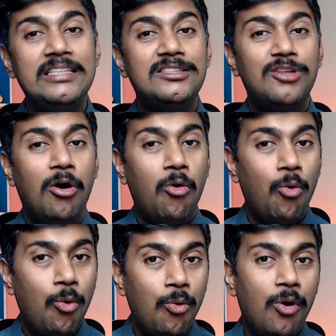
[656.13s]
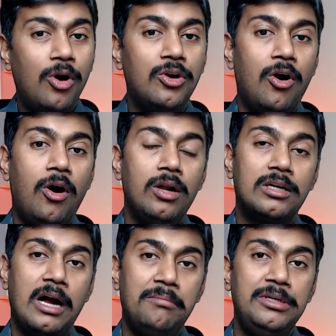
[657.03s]
the overall
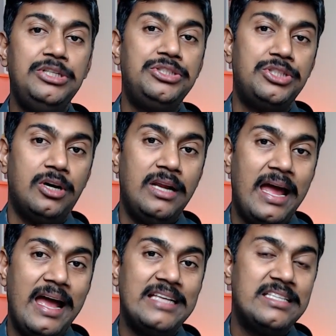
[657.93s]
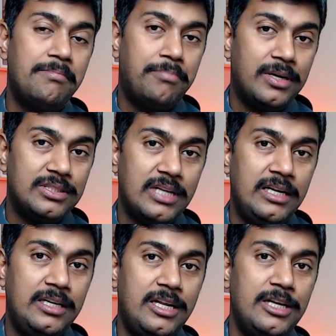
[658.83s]
commission as a
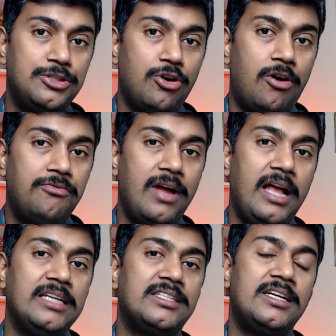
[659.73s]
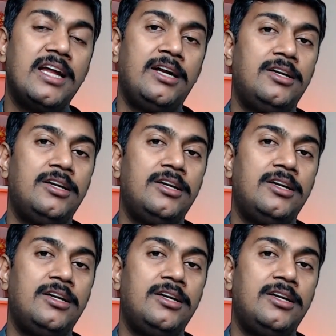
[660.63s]
percentage of asset under